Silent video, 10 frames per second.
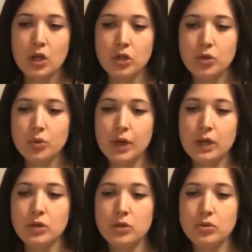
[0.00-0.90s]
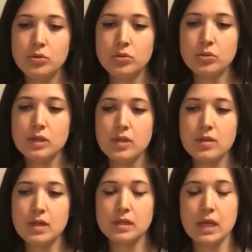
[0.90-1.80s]
You can use
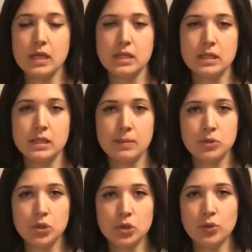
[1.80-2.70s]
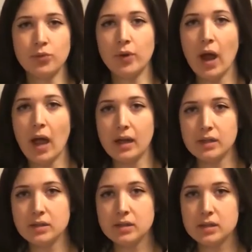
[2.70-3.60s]
this as a substitute for
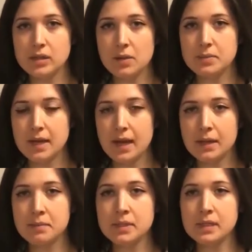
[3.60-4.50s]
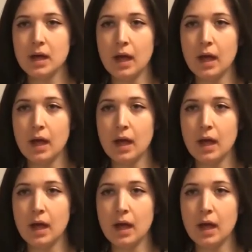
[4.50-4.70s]
eggs sometimes.